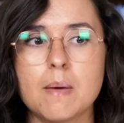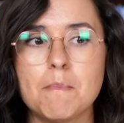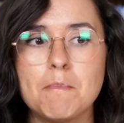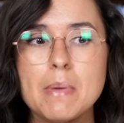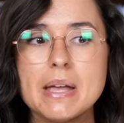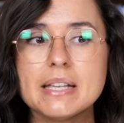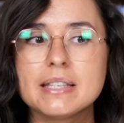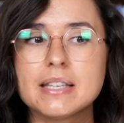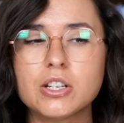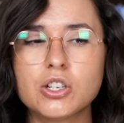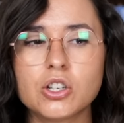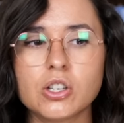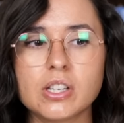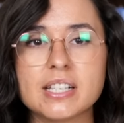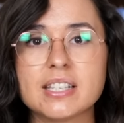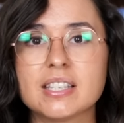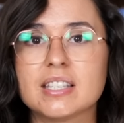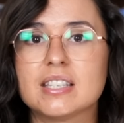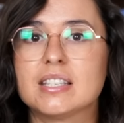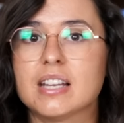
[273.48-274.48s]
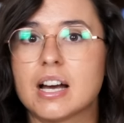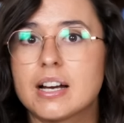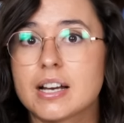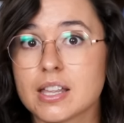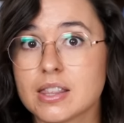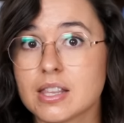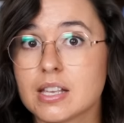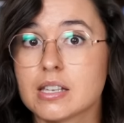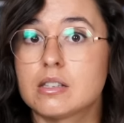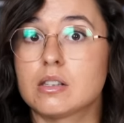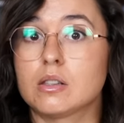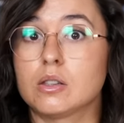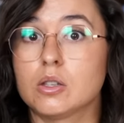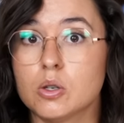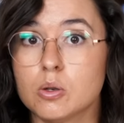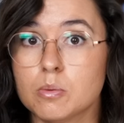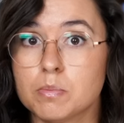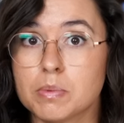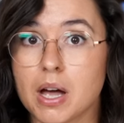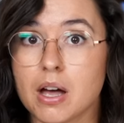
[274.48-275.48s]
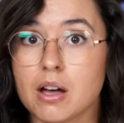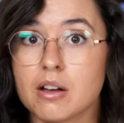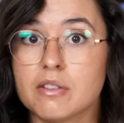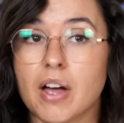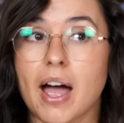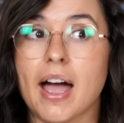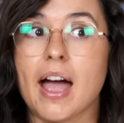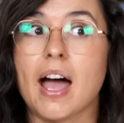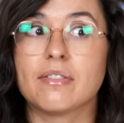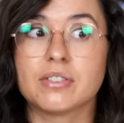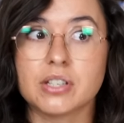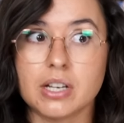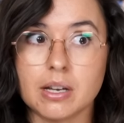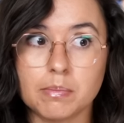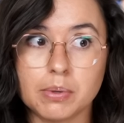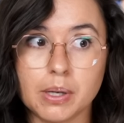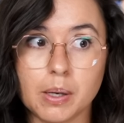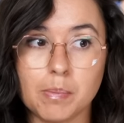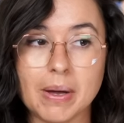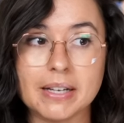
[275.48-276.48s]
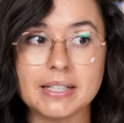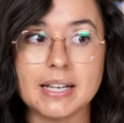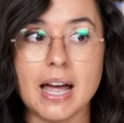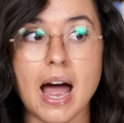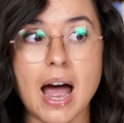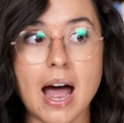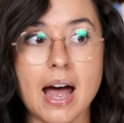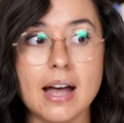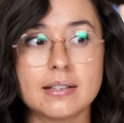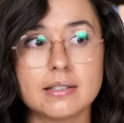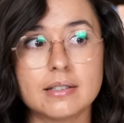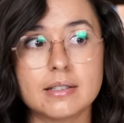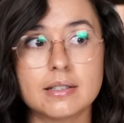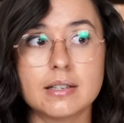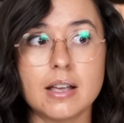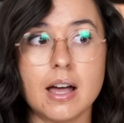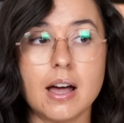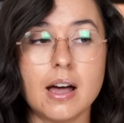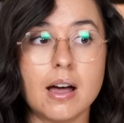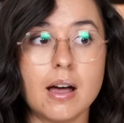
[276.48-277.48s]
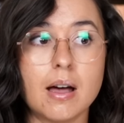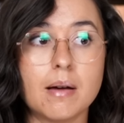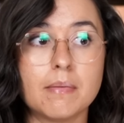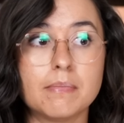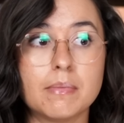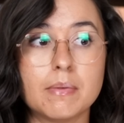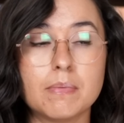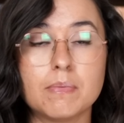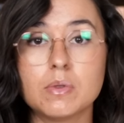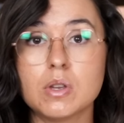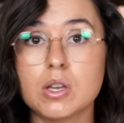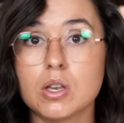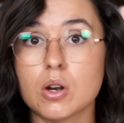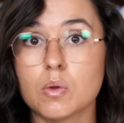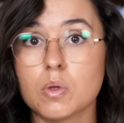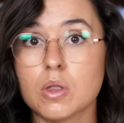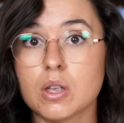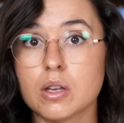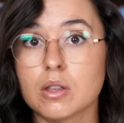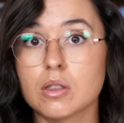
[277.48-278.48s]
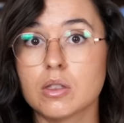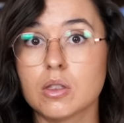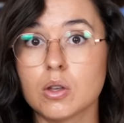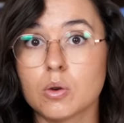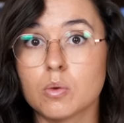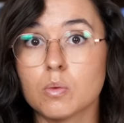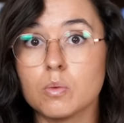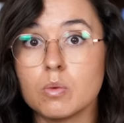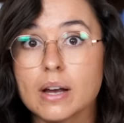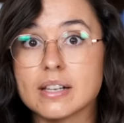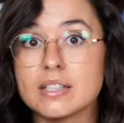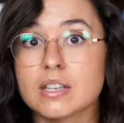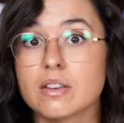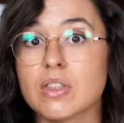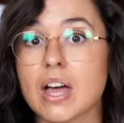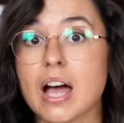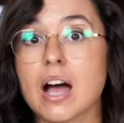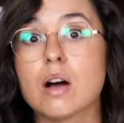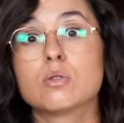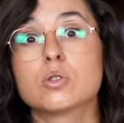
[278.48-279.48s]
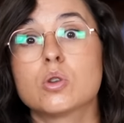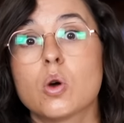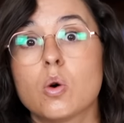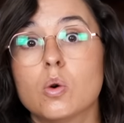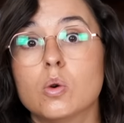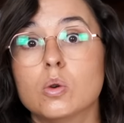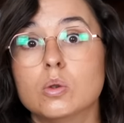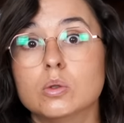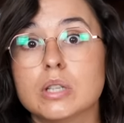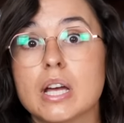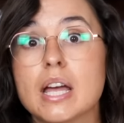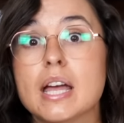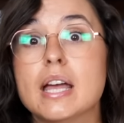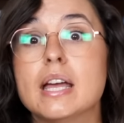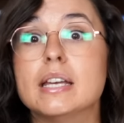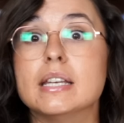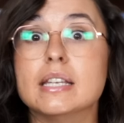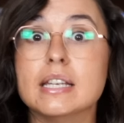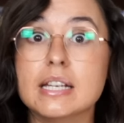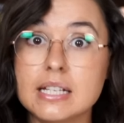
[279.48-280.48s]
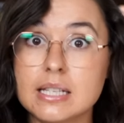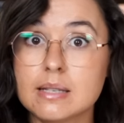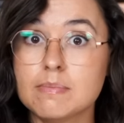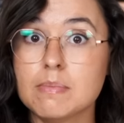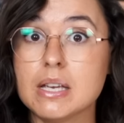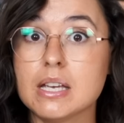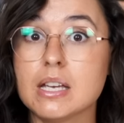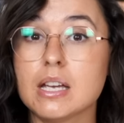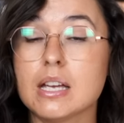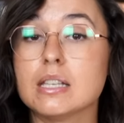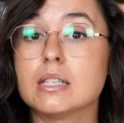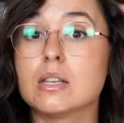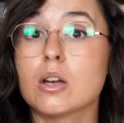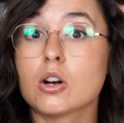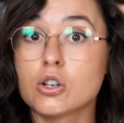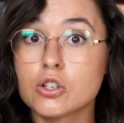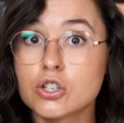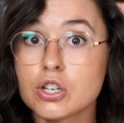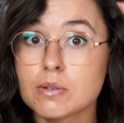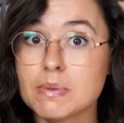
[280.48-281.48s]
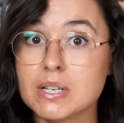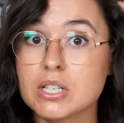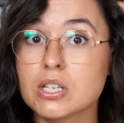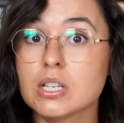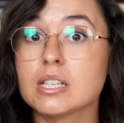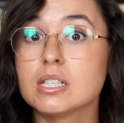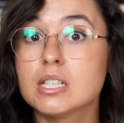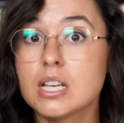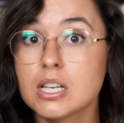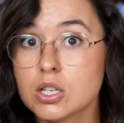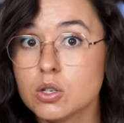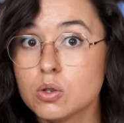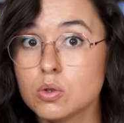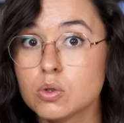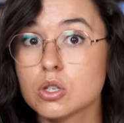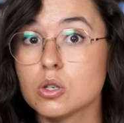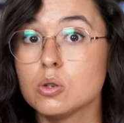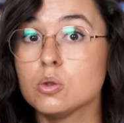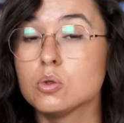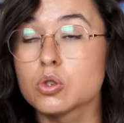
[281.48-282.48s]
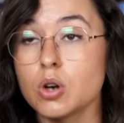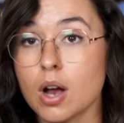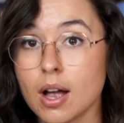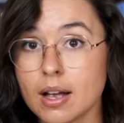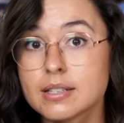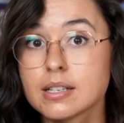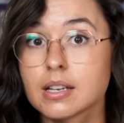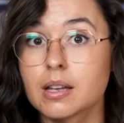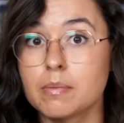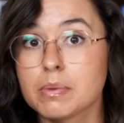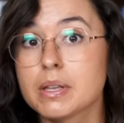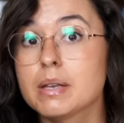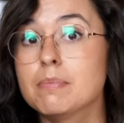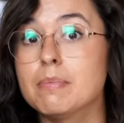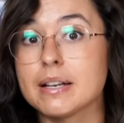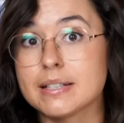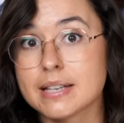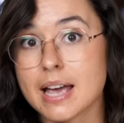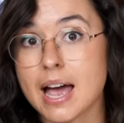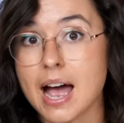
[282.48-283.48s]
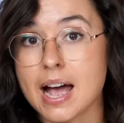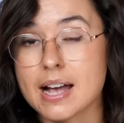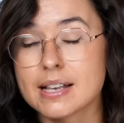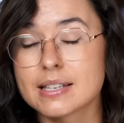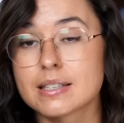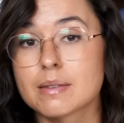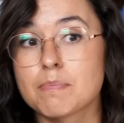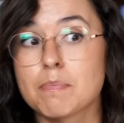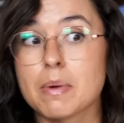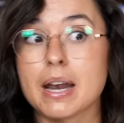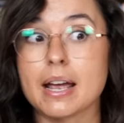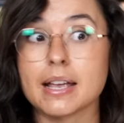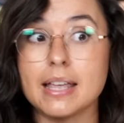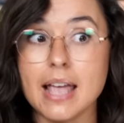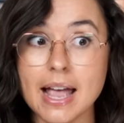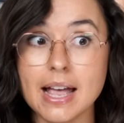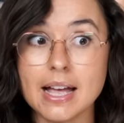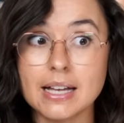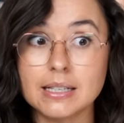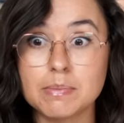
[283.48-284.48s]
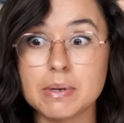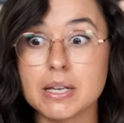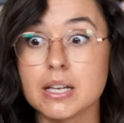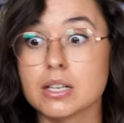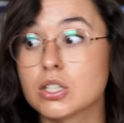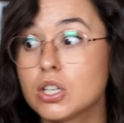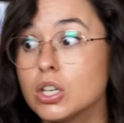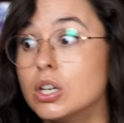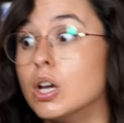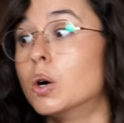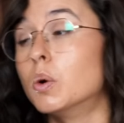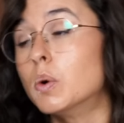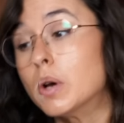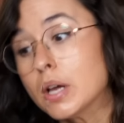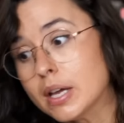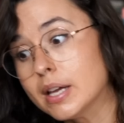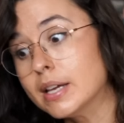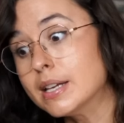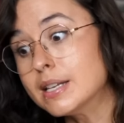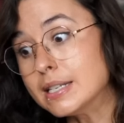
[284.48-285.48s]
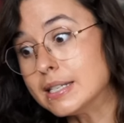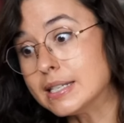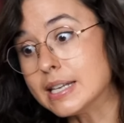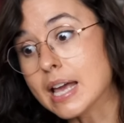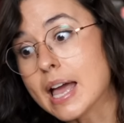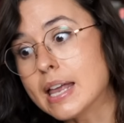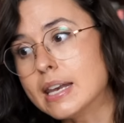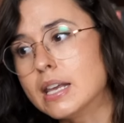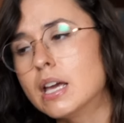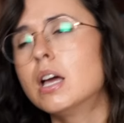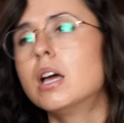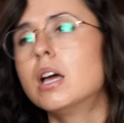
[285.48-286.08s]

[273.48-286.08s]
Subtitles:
essentially stuck in this loop of, I have to complete my tasks. You know, the rest of the household needs me, is urging me to continue to try to complete my task, but I can't because, you know, dead.